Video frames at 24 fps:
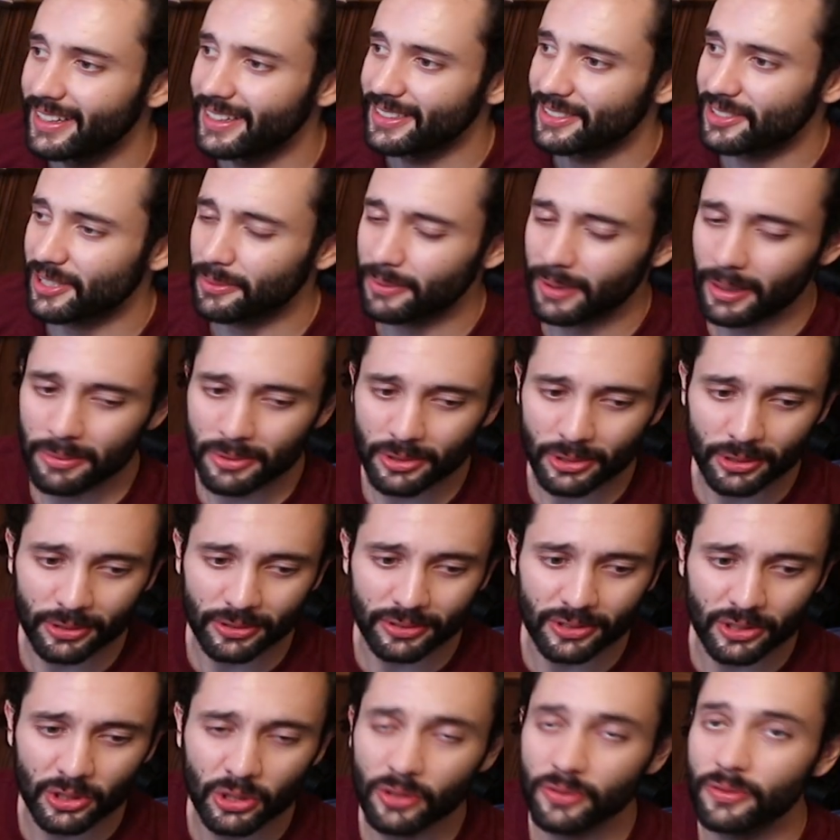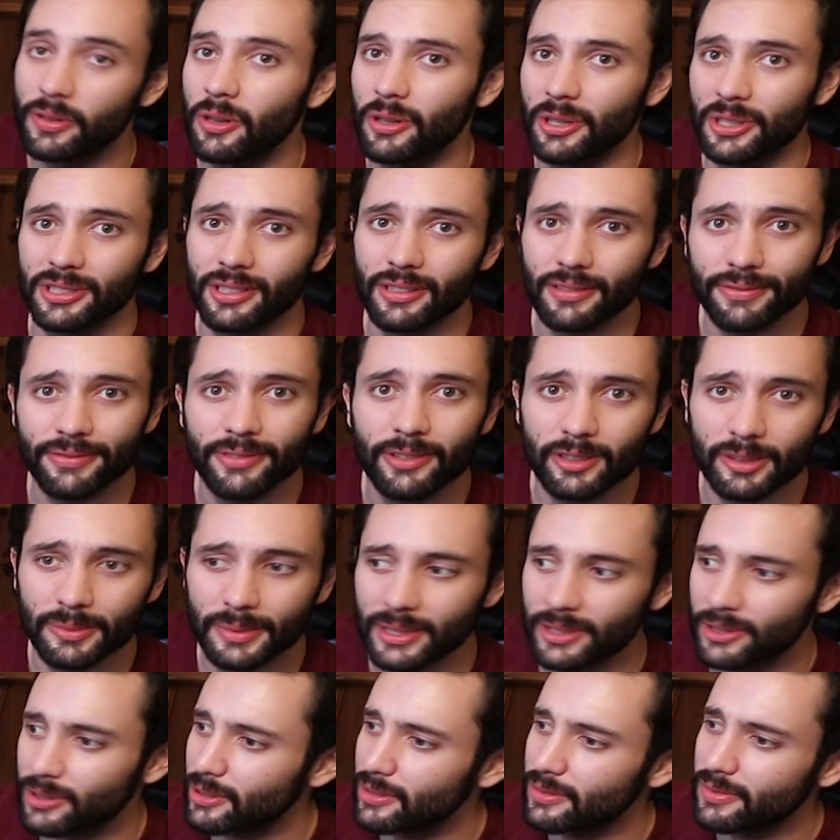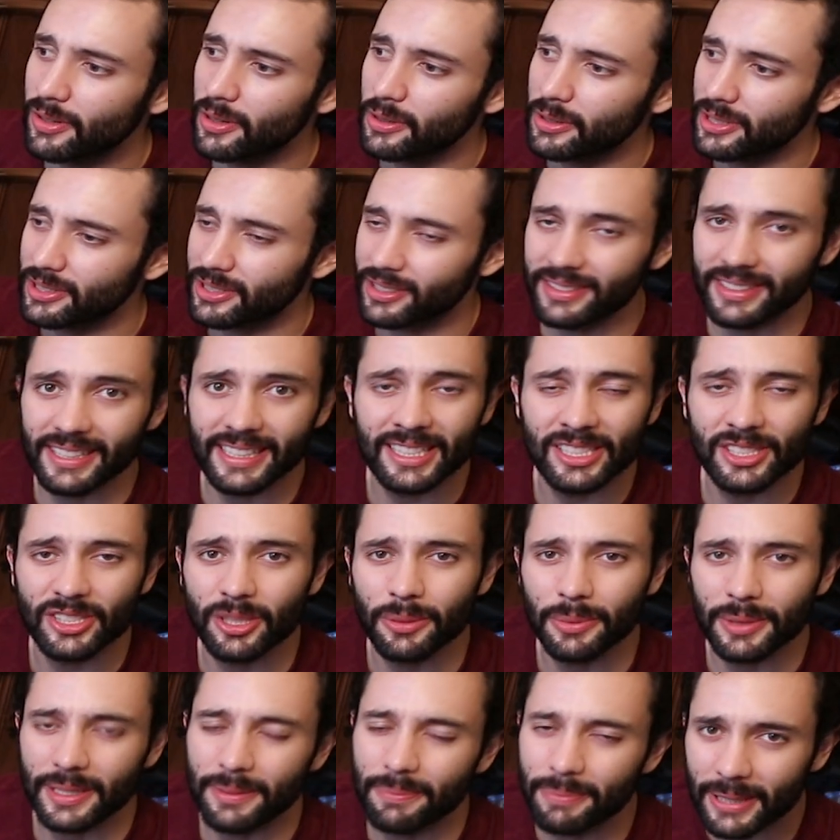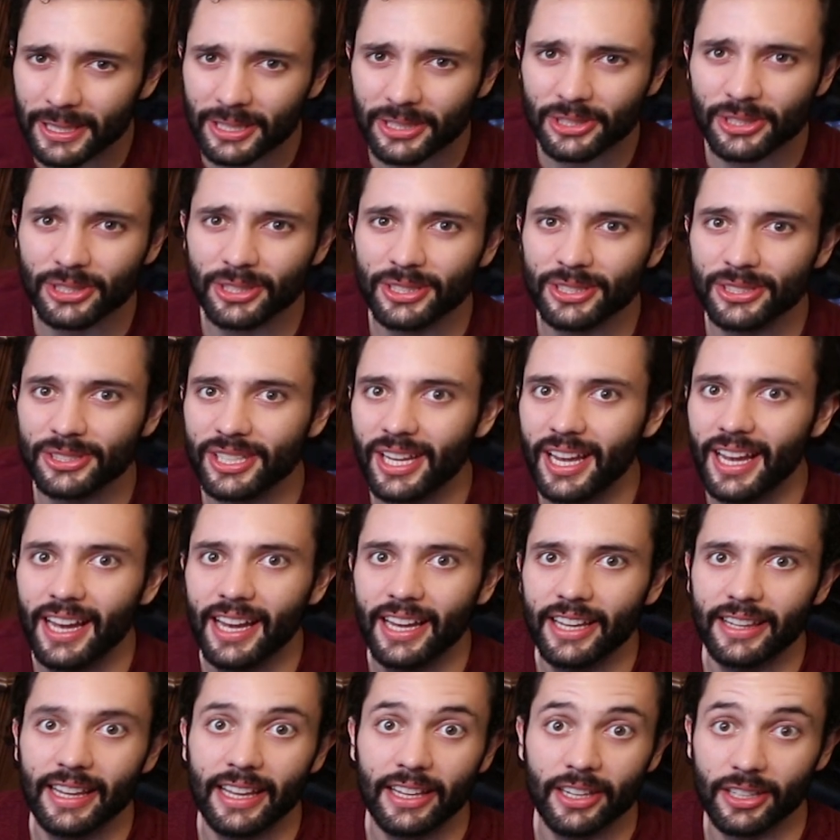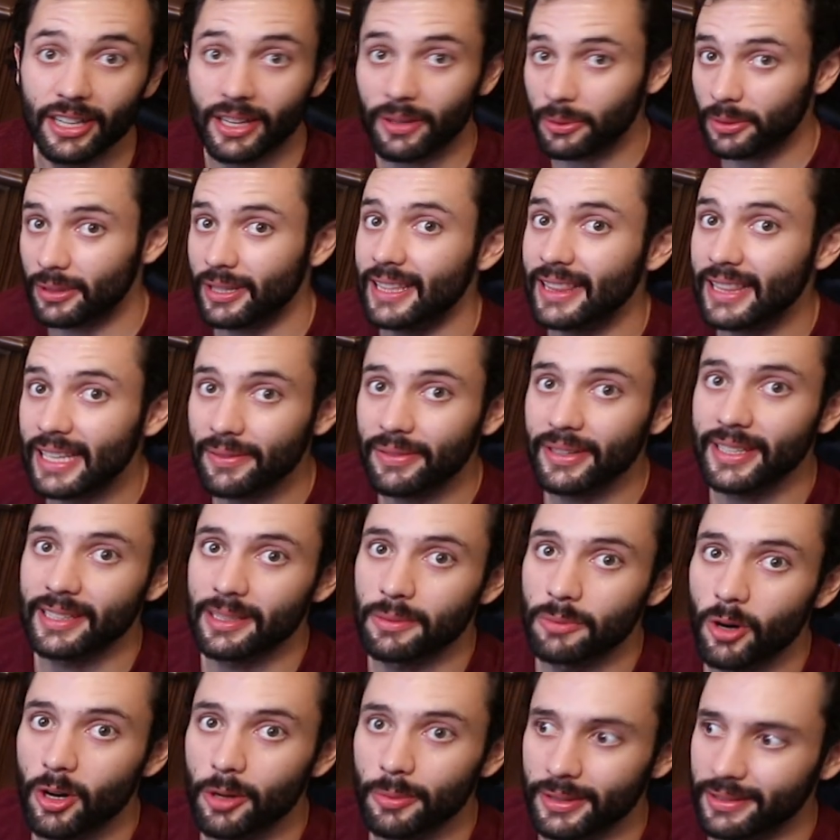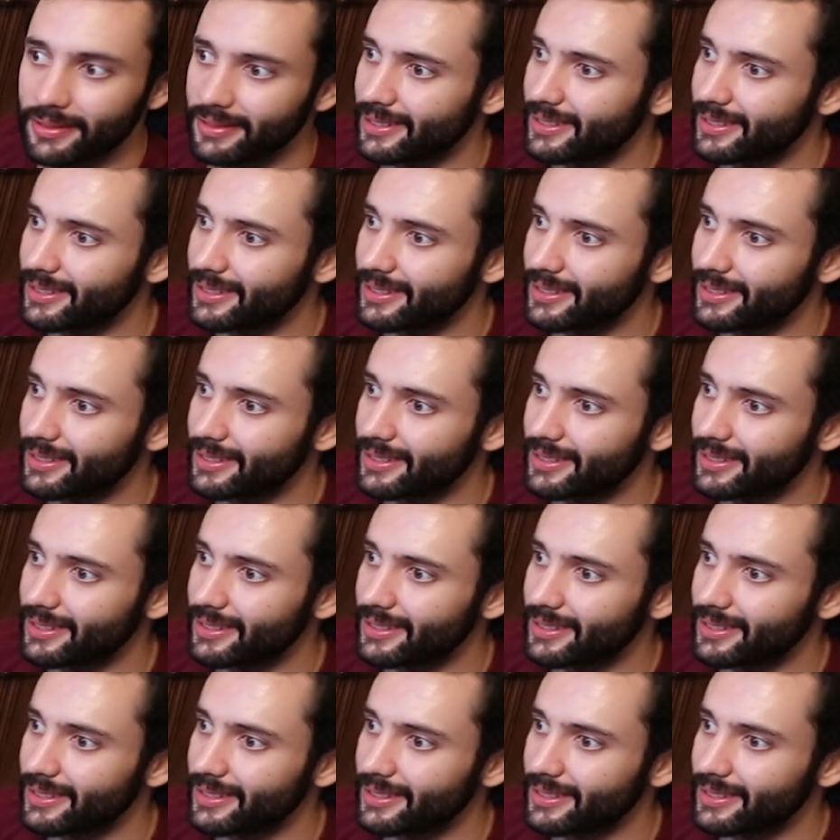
Sometimes you're too focused on filming, too focused on taking so many pictures that you're not really living in the moment.